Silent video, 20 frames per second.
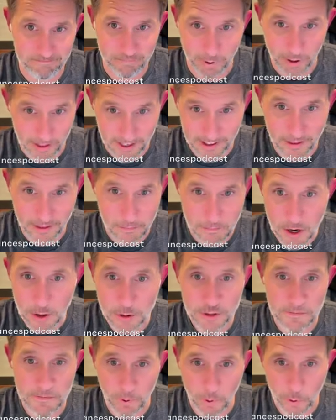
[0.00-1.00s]
probably the
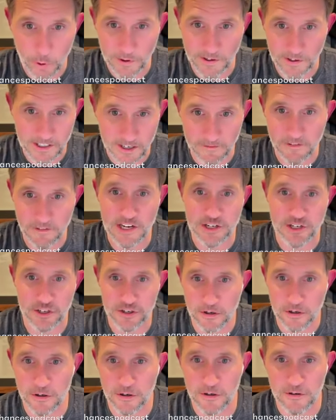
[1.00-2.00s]
most important
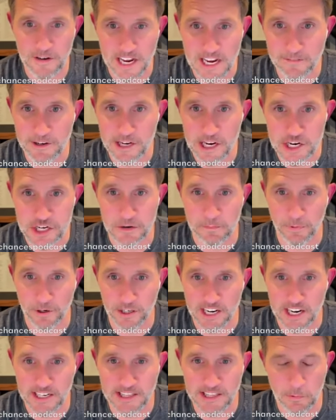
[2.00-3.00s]
conventional aviation
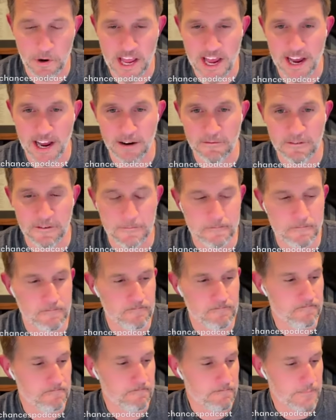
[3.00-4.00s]
brigade that we have.
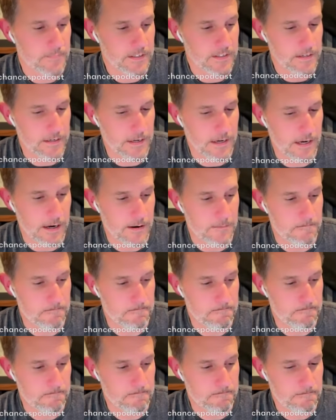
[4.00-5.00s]
Um,
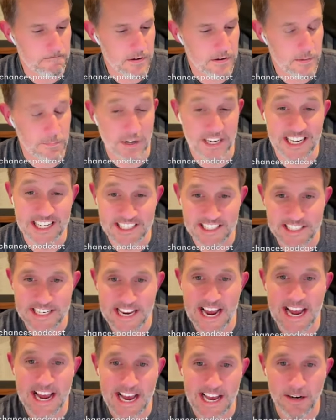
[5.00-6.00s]
but his
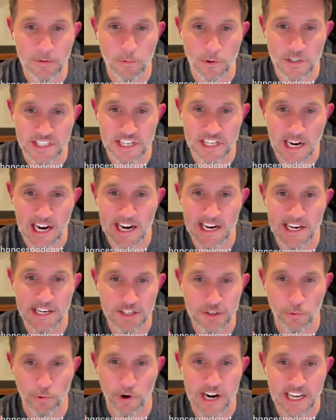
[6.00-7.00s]
dad was the
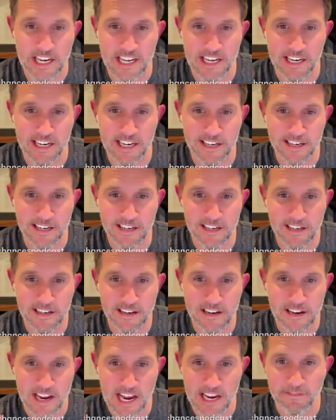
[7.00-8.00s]
highest ranking
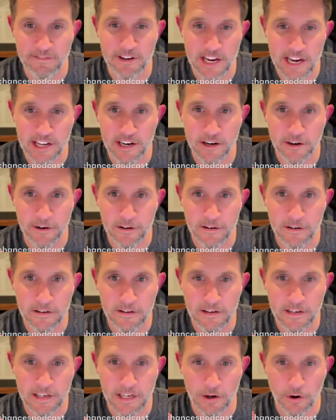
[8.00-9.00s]
aviator
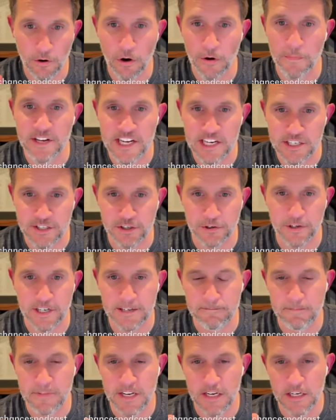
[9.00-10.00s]
in Army
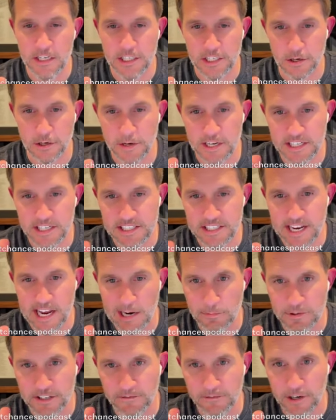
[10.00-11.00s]
history. So his
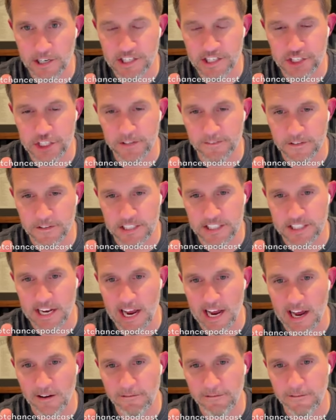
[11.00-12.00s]
dad was the vice chief of
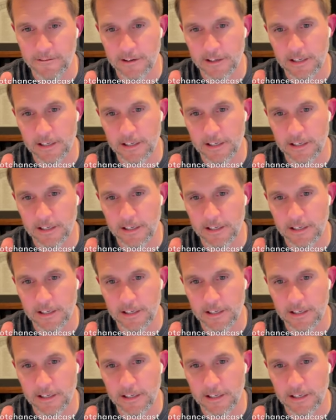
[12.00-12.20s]
staff